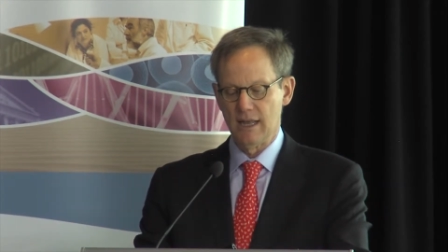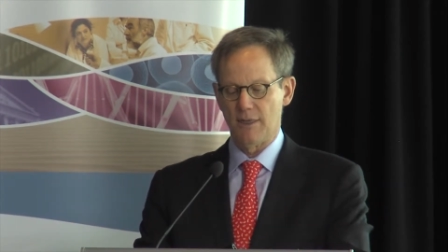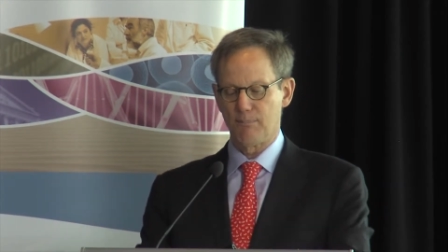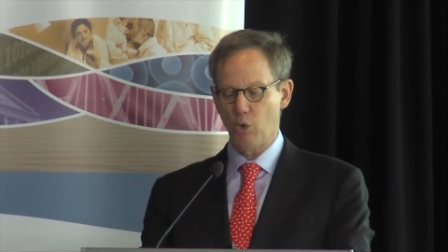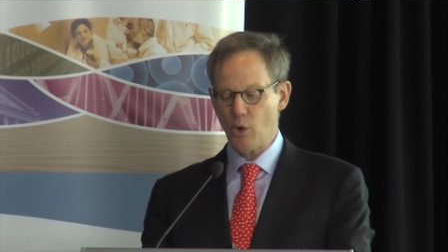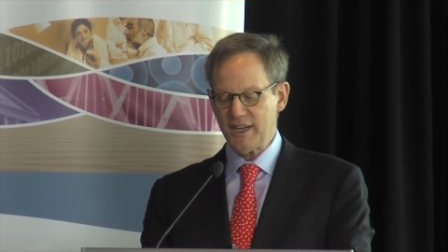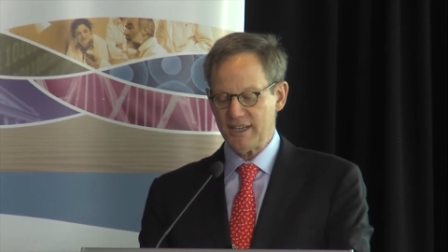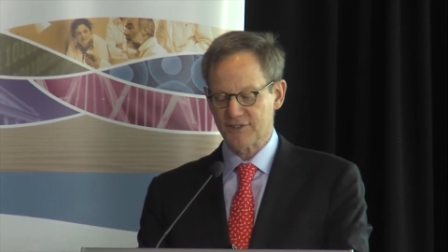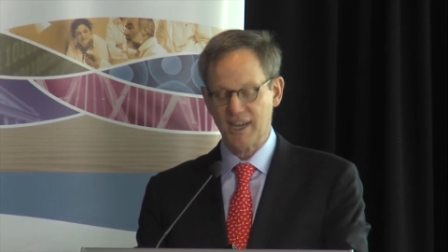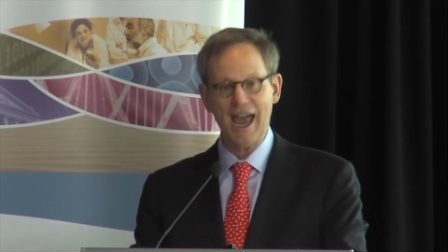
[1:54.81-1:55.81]
The point
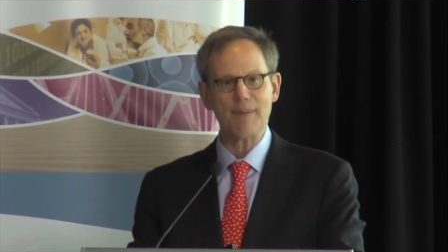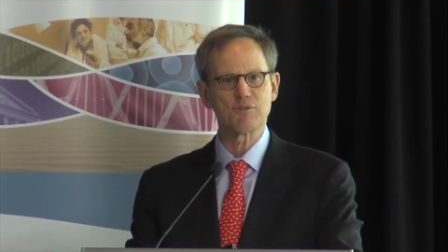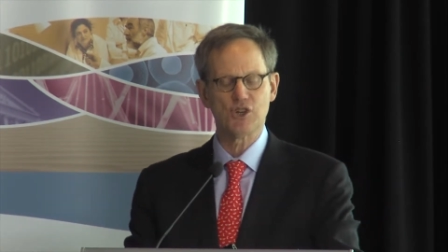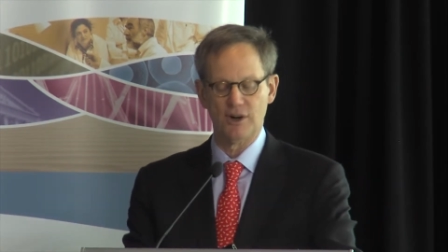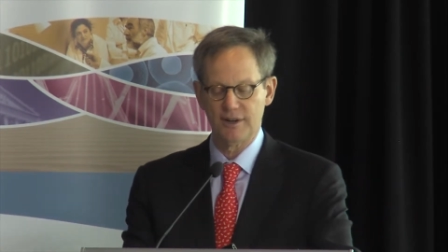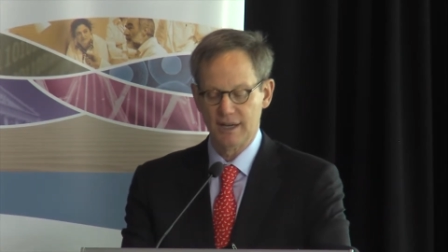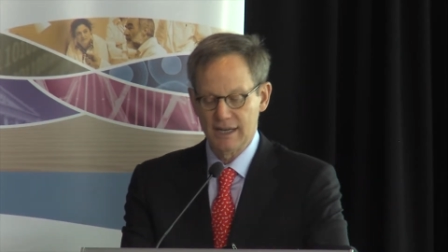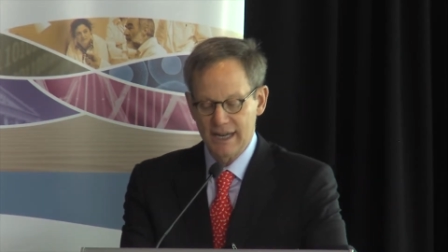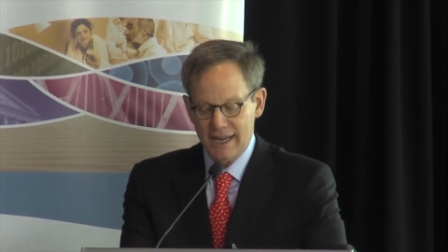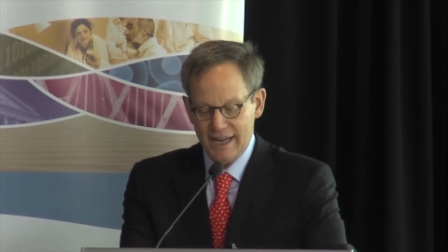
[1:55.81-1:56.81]
is captured
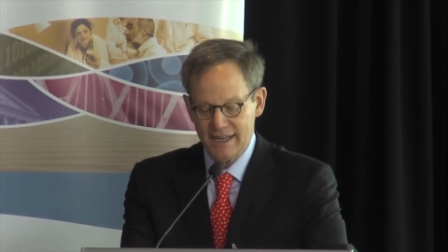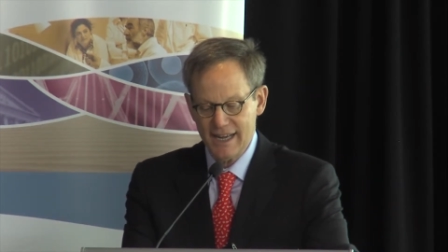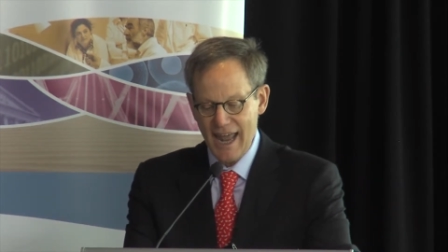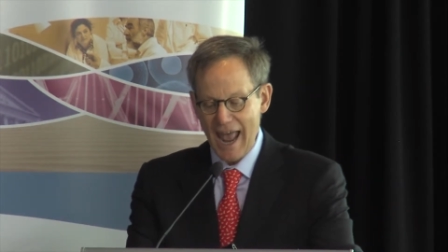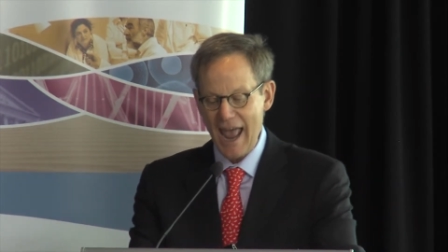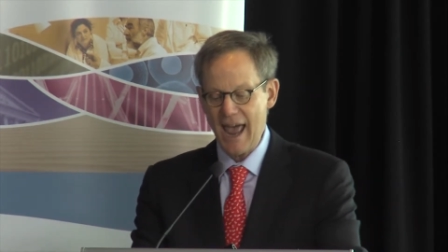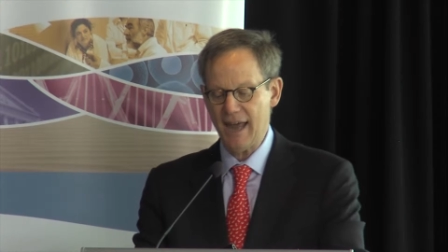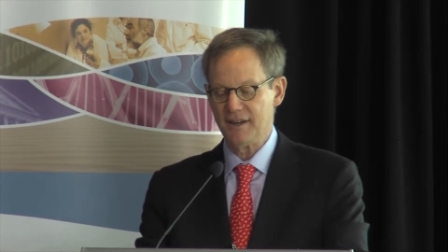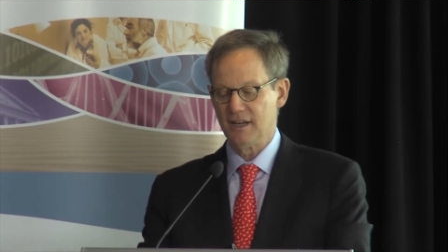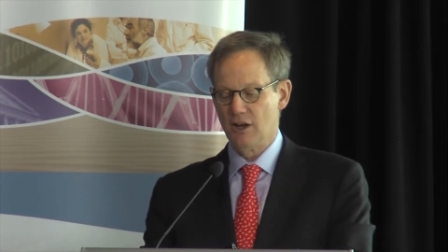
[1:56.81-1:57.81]
in an ad